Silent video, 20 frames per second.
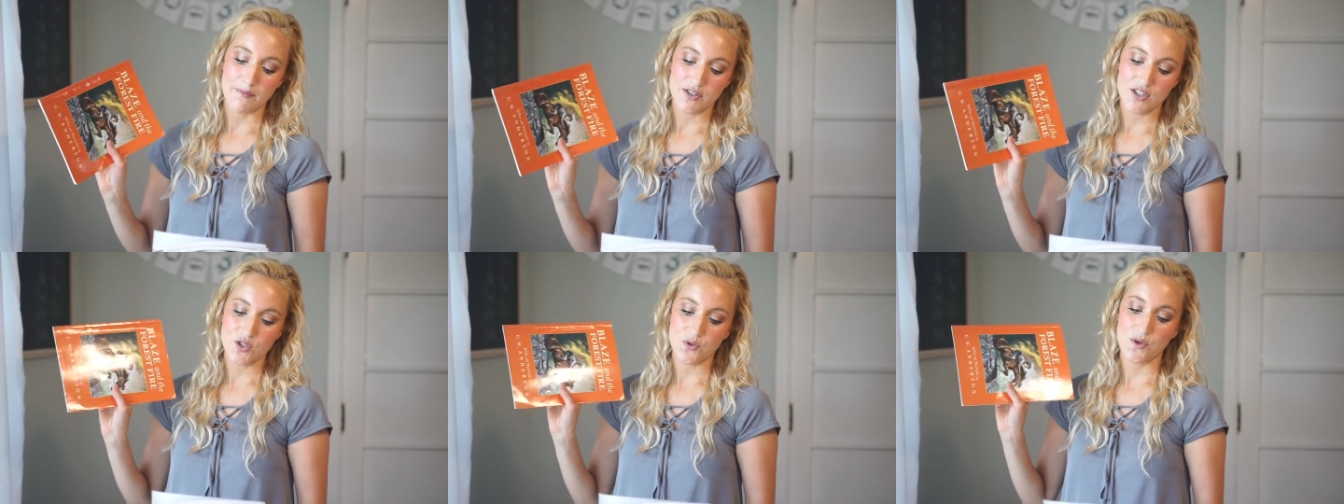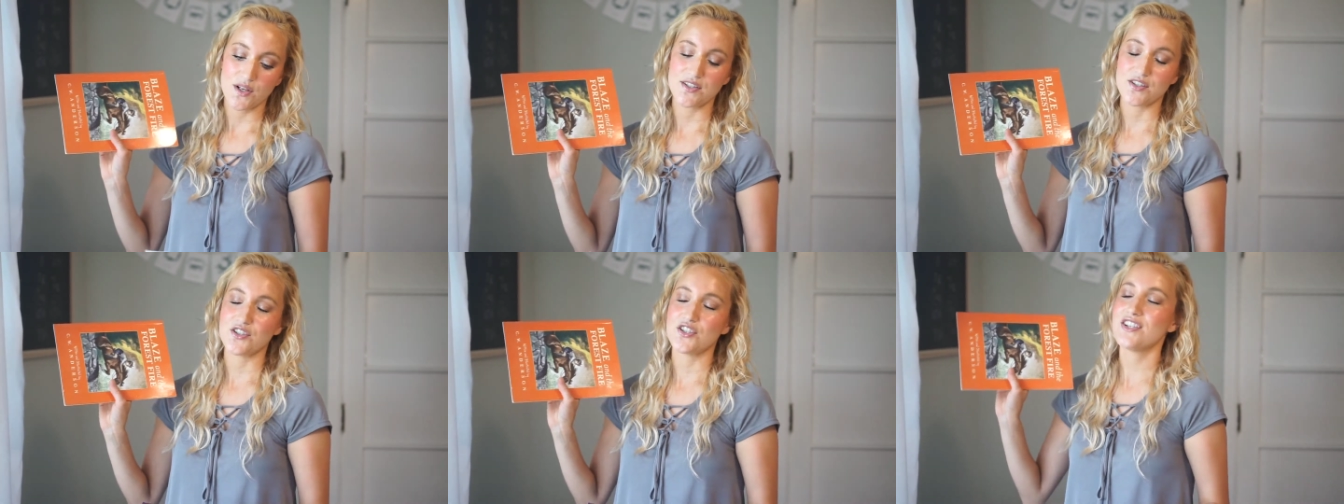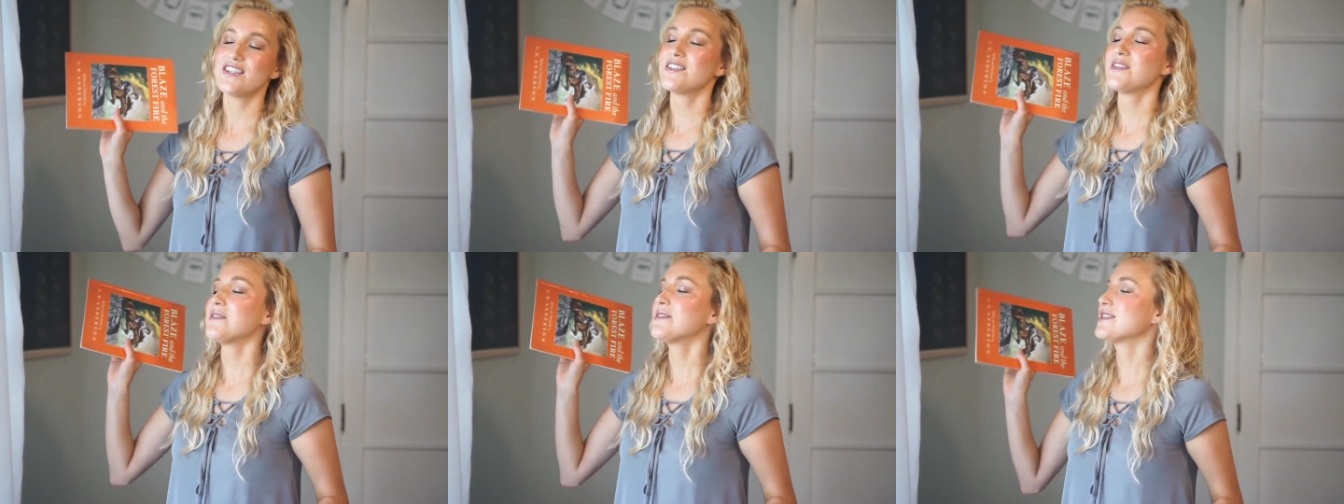The stories are
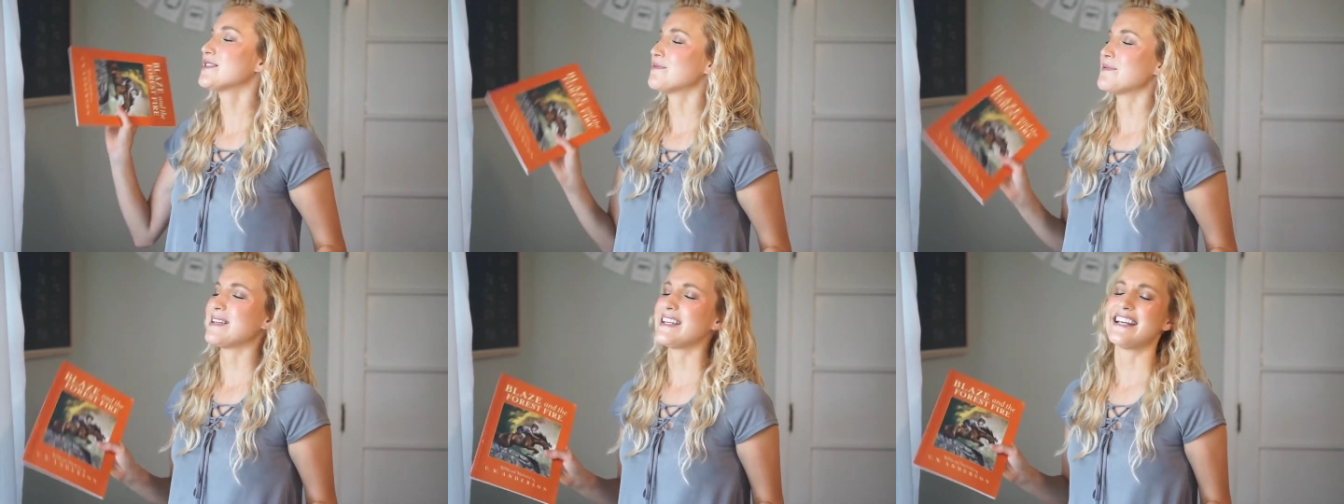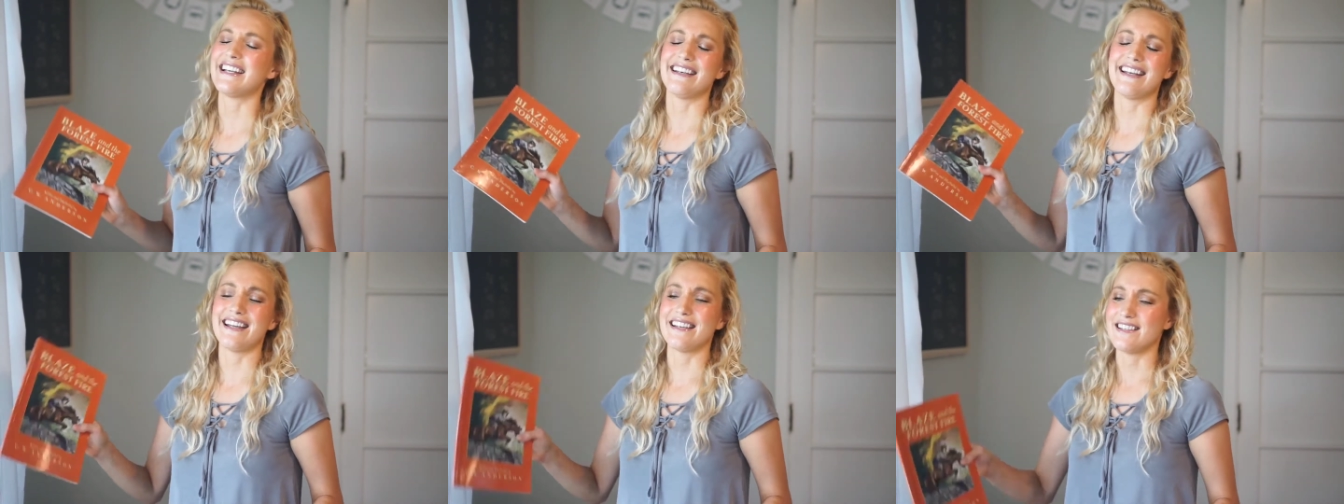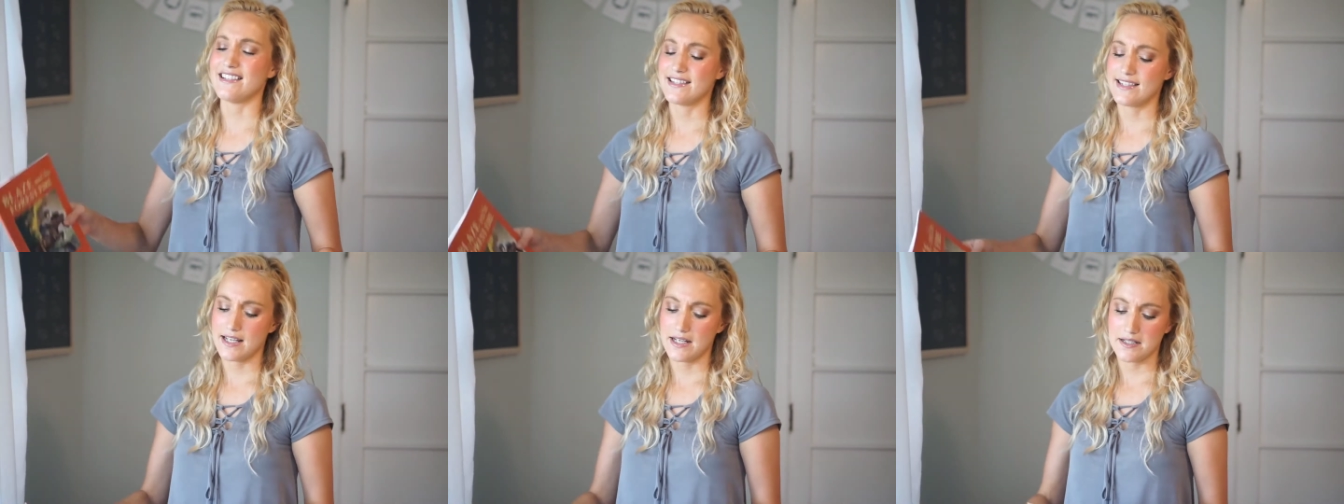just so sweet and
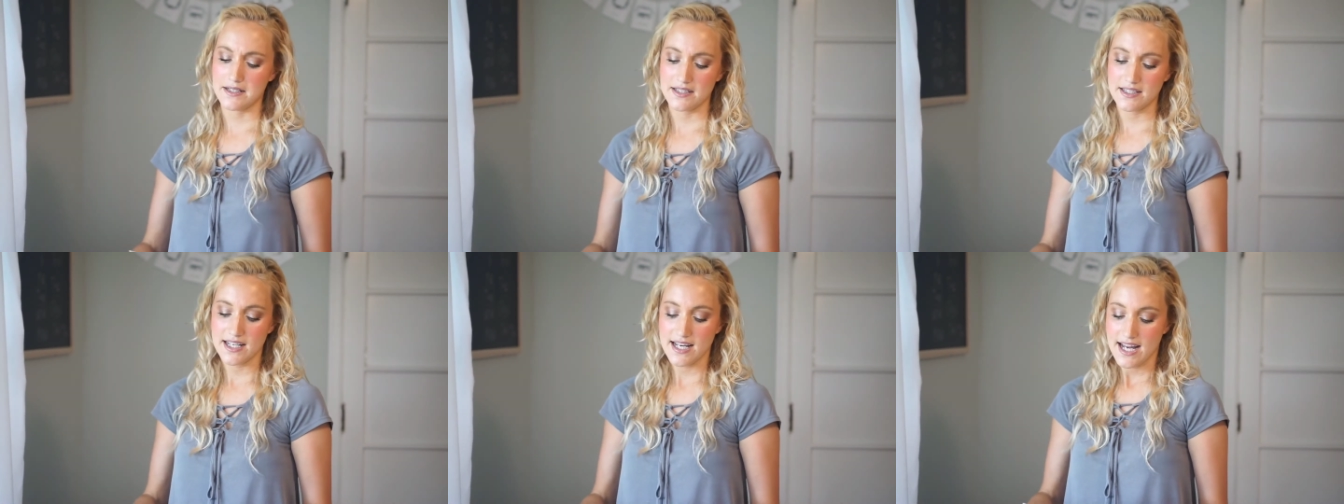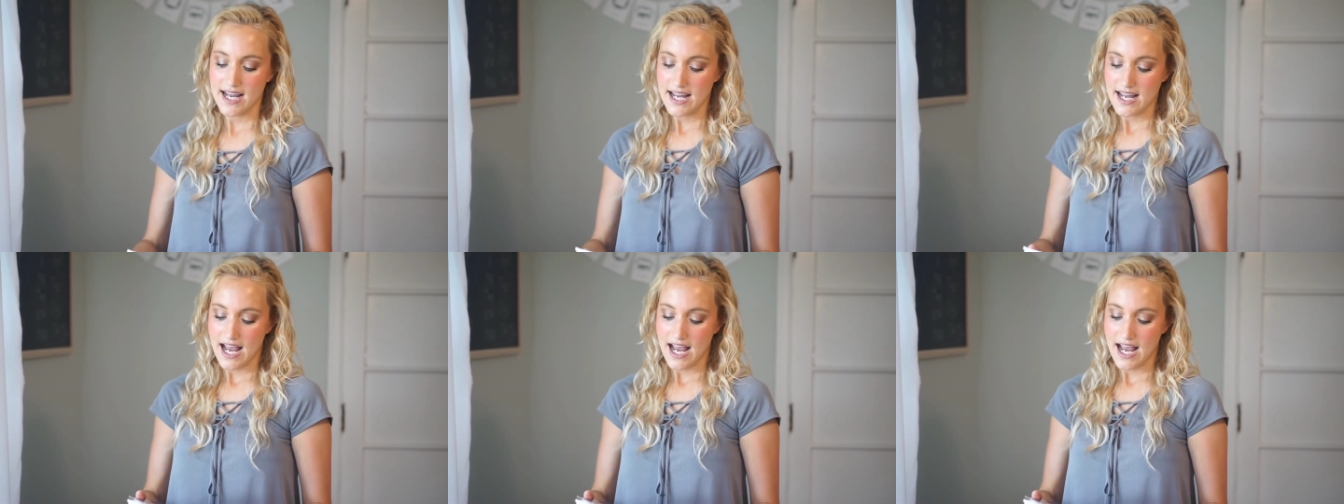innocent.